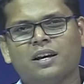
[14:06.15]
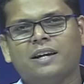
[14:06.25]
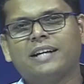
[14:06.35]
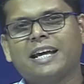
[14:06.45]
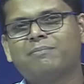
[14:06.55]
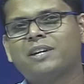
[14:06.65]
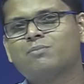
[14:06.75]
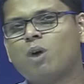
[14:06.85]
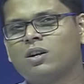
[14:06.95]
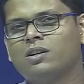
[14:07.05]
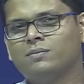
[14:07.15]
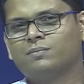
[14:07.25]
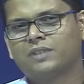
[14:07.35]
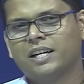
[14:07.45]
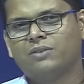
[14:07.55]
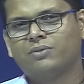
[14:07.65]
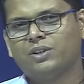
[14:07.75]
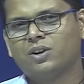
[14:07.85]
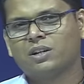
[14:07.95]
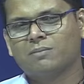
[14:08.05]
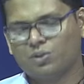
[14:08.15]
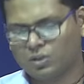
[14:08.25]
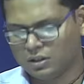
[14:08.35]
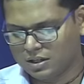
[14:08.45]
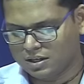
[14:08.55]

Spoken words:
naive Bayes model that we talked about.